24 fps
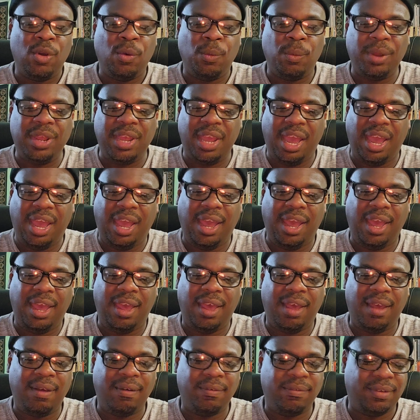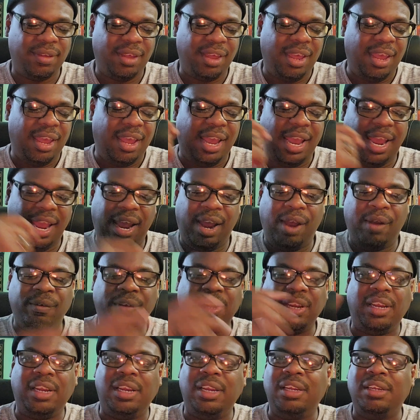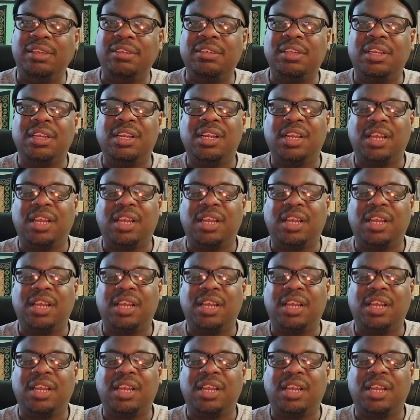We have Aries